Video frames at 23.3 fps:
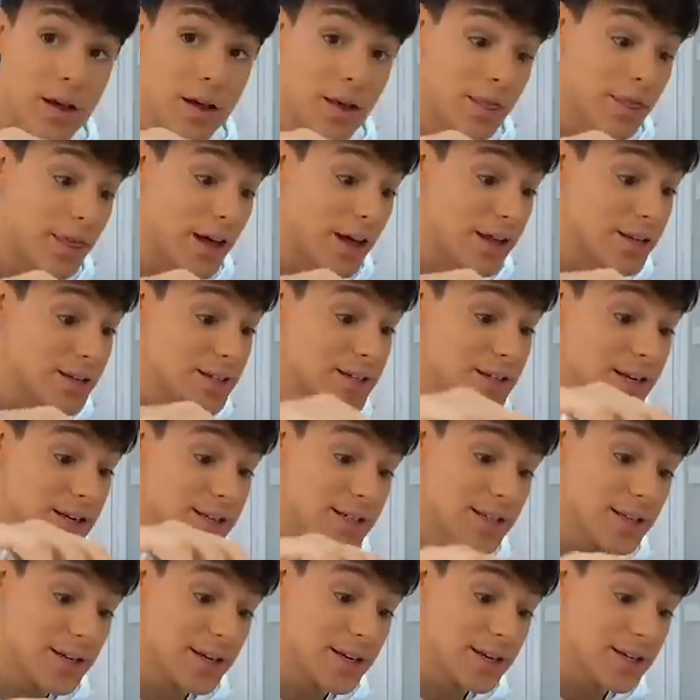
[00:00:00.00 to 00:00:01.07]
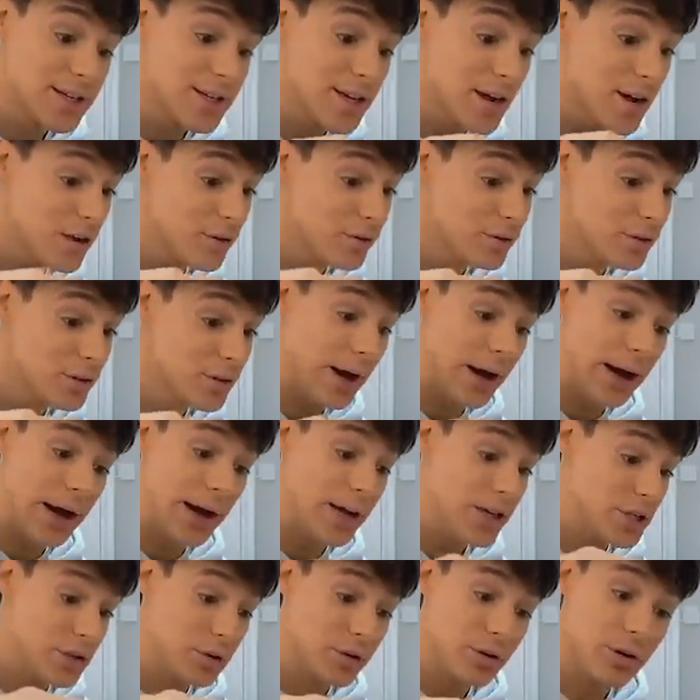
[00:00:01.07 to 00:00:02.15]
That sizzling sound, I
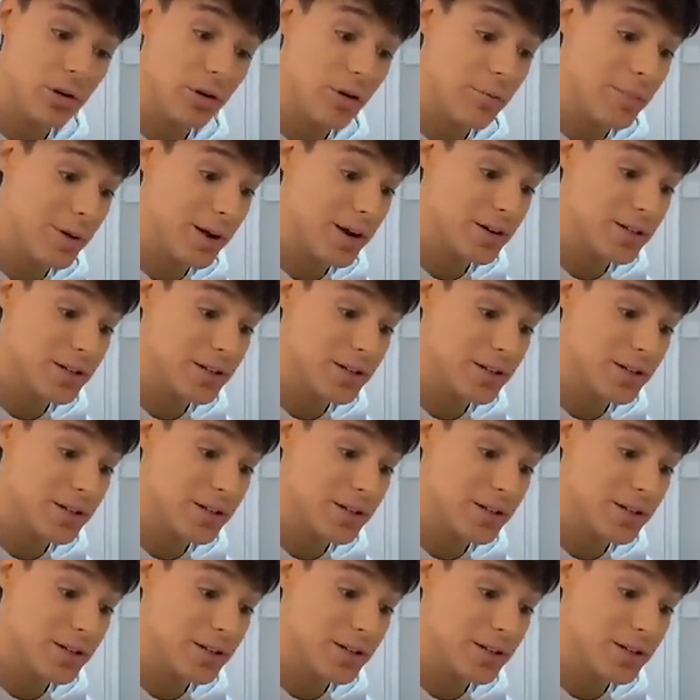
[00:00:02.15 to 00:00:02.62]
don't know a better